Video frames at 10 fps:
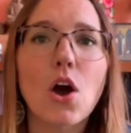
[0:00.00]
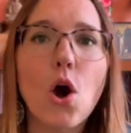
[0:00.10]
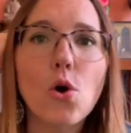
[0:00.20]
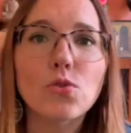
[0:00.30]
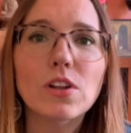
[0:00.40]

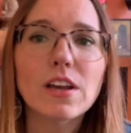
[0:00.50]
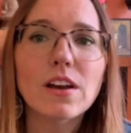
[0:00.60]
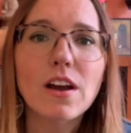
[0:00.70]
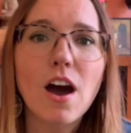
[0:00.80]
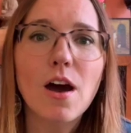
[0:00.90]
Only a
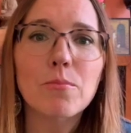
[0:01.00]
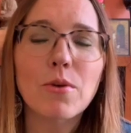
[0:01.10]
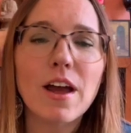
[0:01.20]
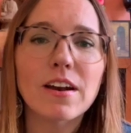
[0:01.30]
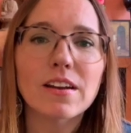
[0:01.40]

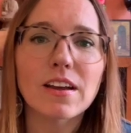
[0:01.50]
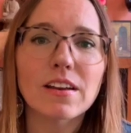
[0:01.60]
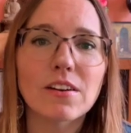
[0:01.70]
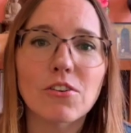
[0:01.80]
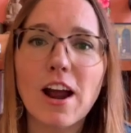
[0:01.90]
comrade can
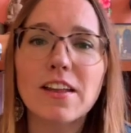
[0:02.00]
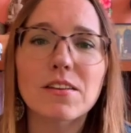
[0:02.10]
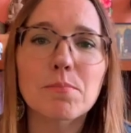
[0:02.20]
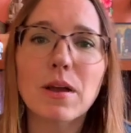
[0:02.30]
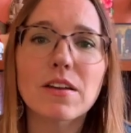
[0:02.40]

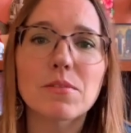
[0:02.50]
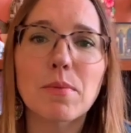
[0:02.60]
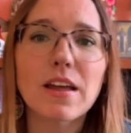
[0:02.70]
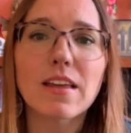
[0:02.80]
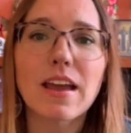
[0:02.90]
grasp us
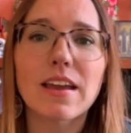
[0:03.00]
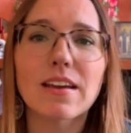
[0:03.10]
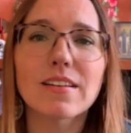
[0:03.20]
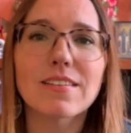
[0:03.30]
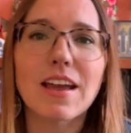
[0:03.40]
by the
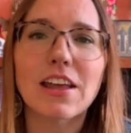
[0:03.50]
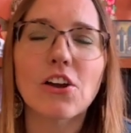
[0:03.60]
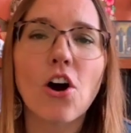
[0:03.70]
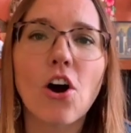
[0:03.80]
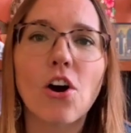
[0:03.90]
hand and
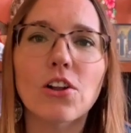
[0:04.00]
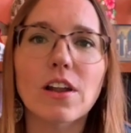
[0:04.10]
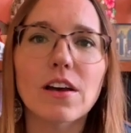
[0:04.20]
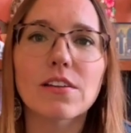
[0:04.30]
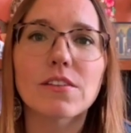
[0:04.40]
haul
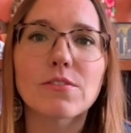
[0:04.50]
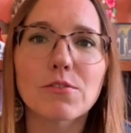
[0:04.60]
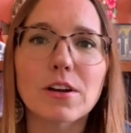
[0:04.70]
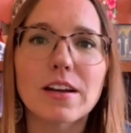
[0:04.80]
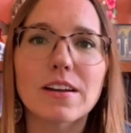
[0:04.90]
us
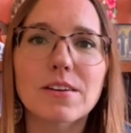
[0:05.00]
free.